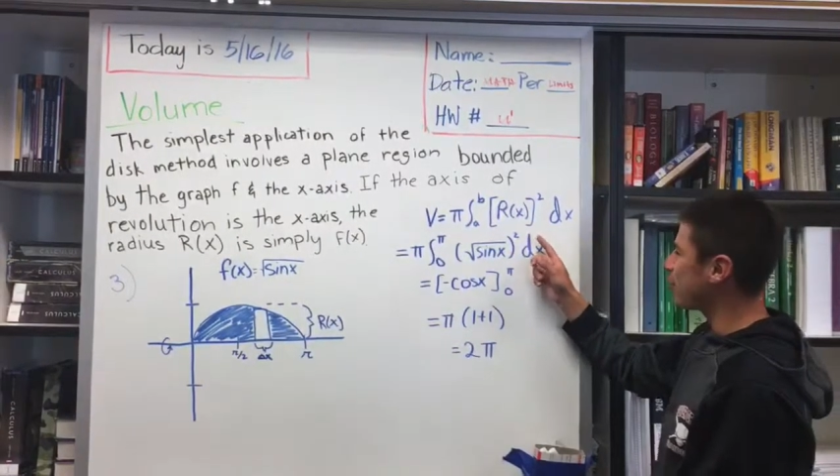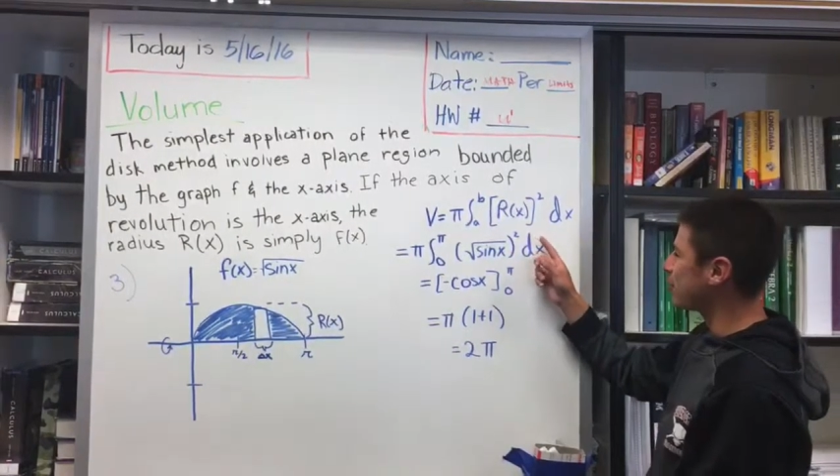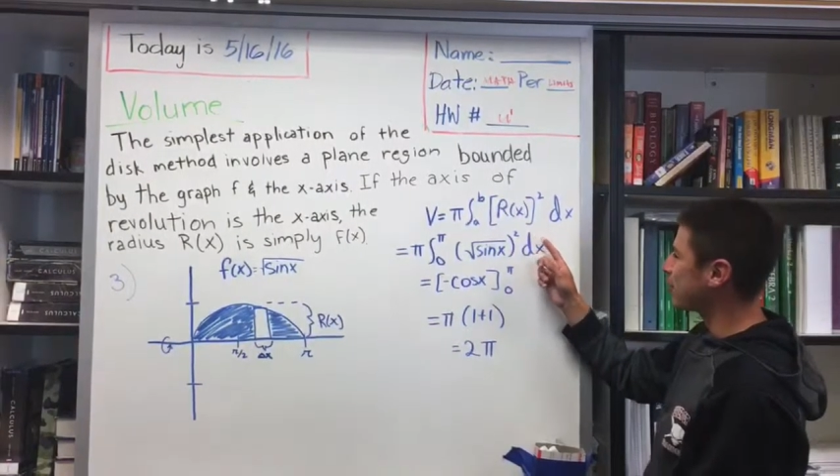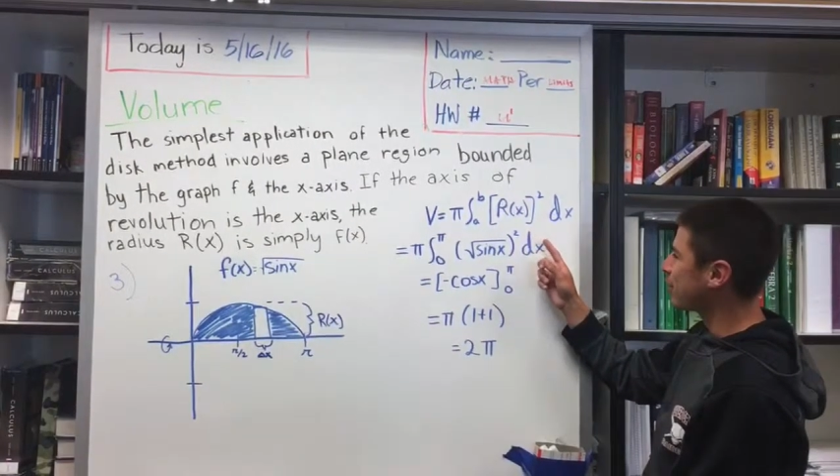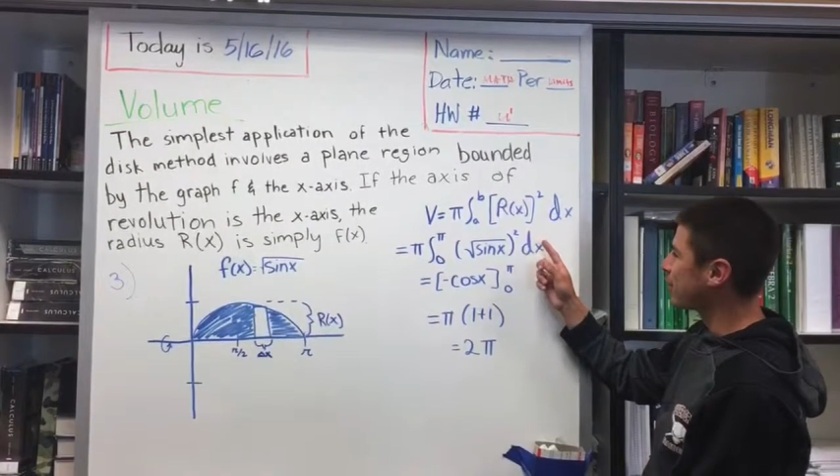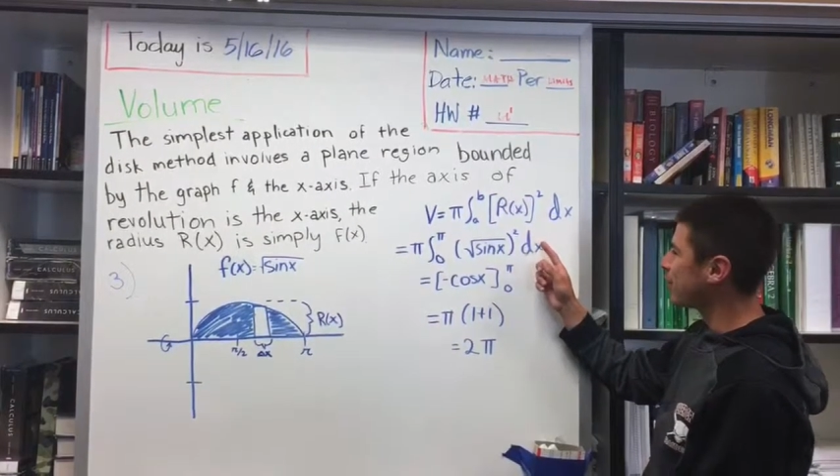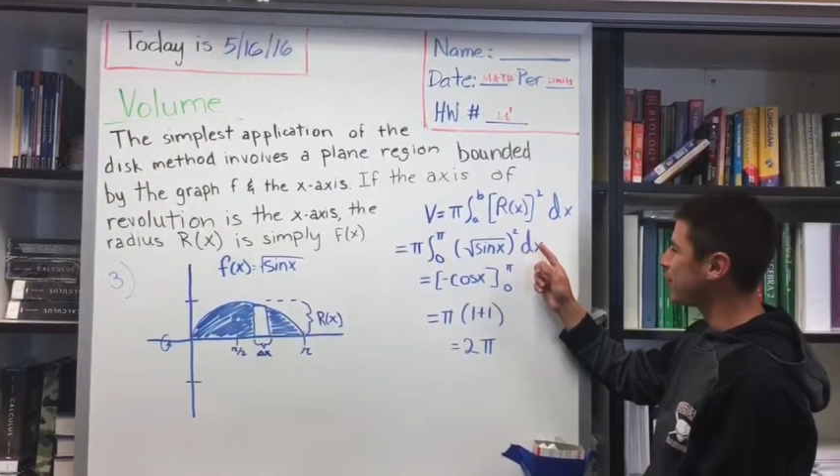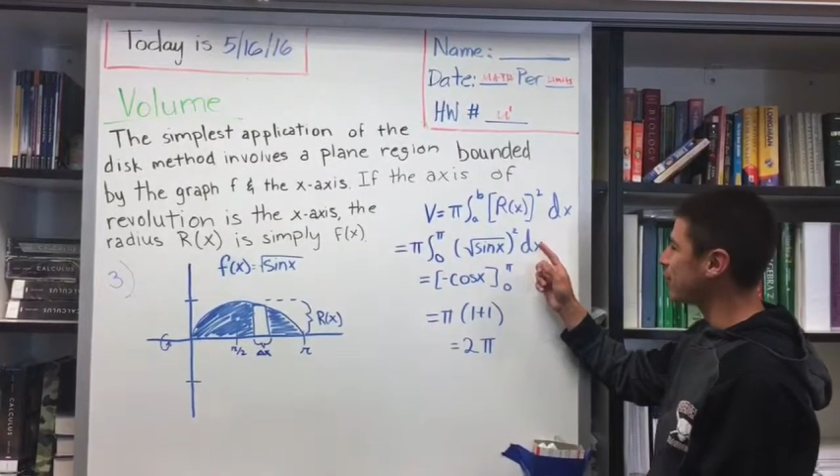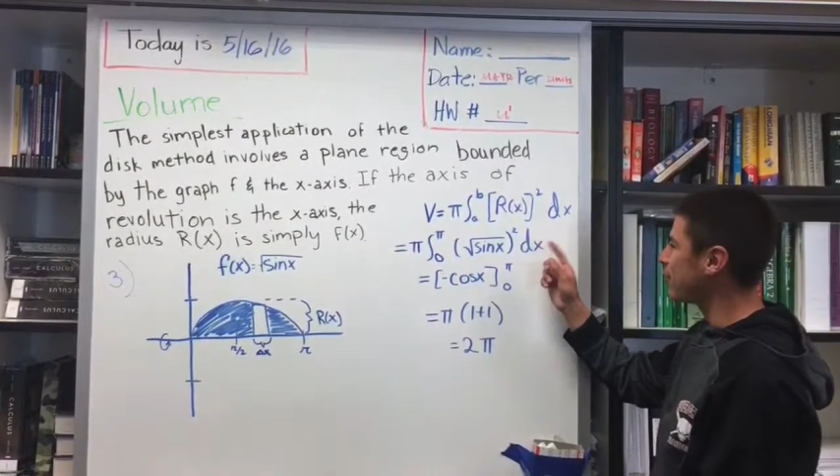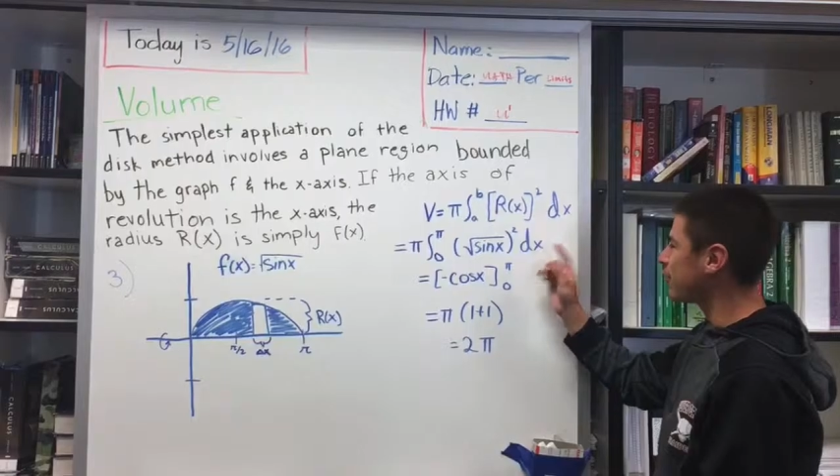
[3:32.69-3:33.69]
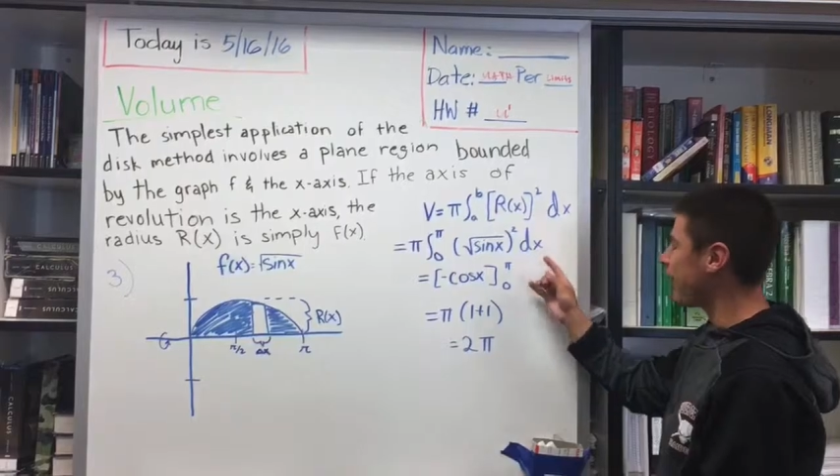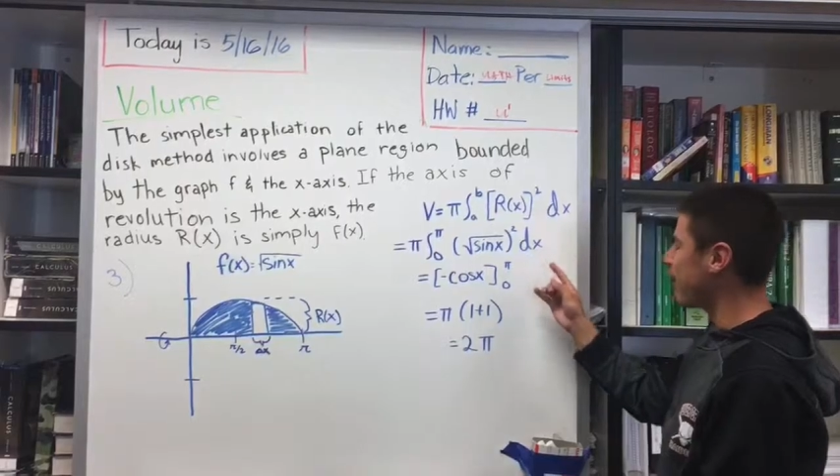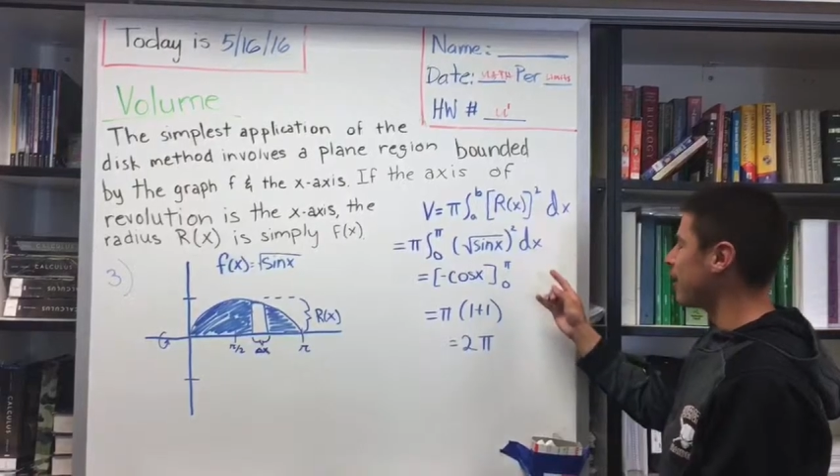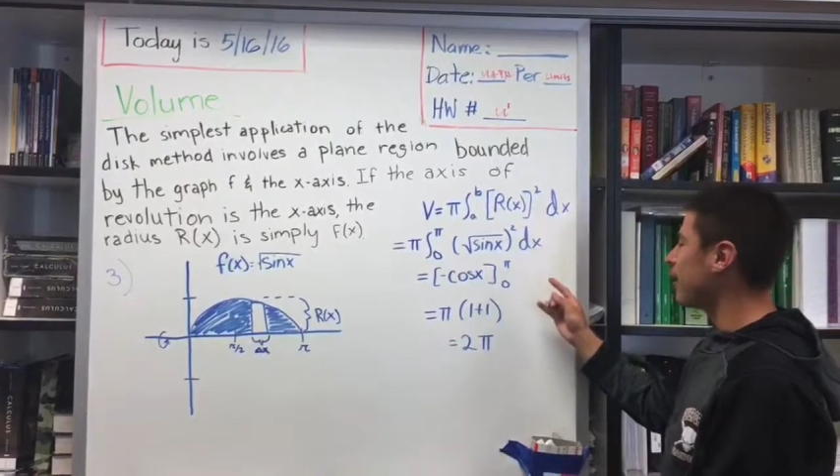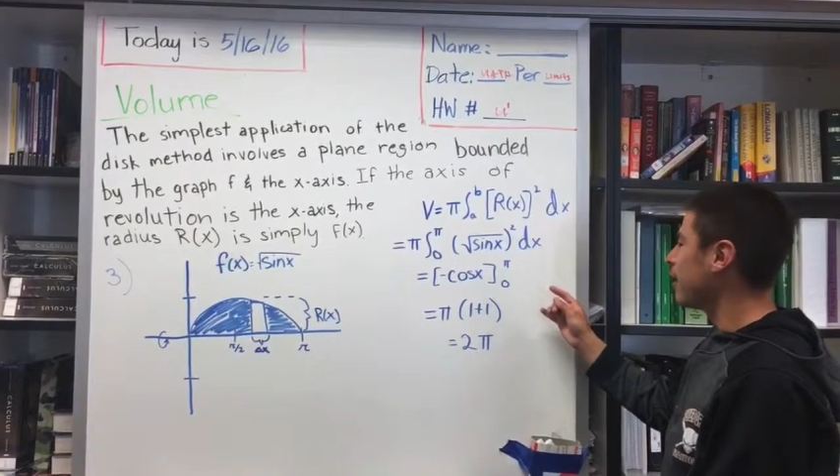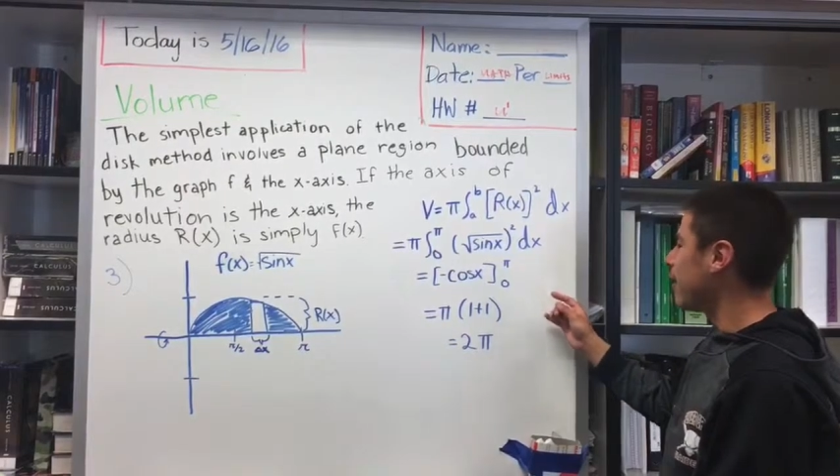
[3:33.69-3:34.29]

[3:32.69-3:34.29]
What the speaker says: which gives you sine,